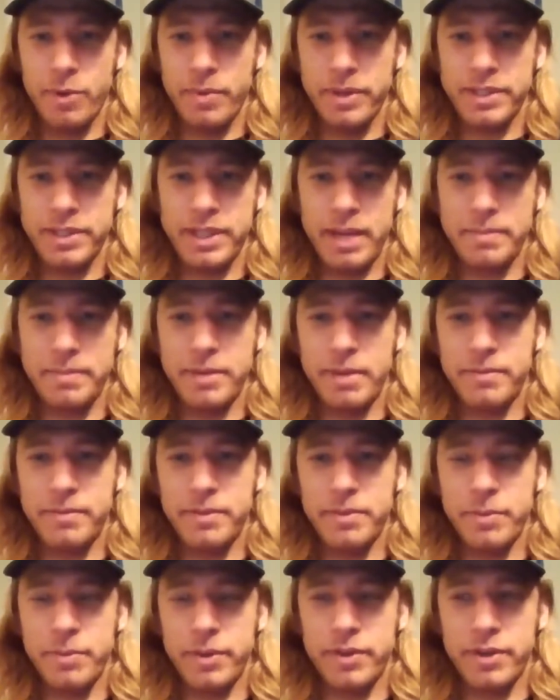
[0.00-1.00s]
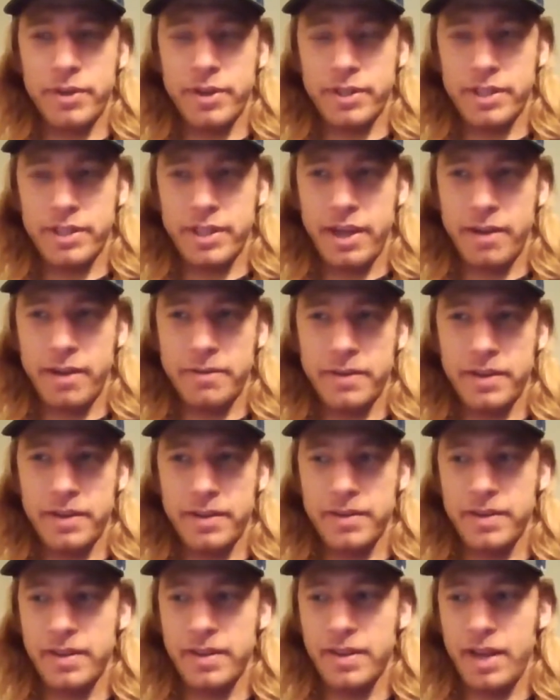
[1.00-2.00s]
stepped up with the good stuff,
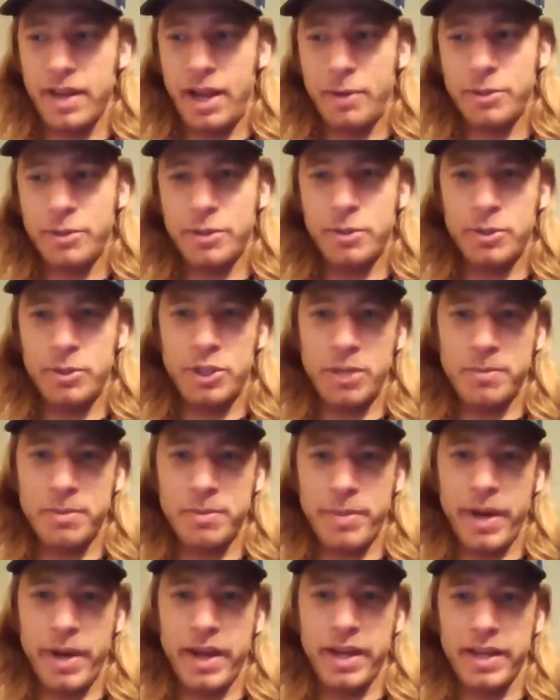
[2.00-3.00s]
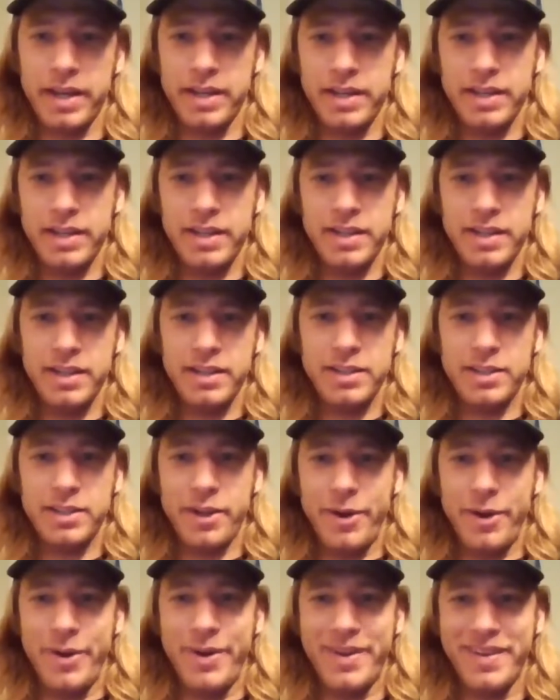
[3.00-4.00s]
and I was too cheap to buy it. So,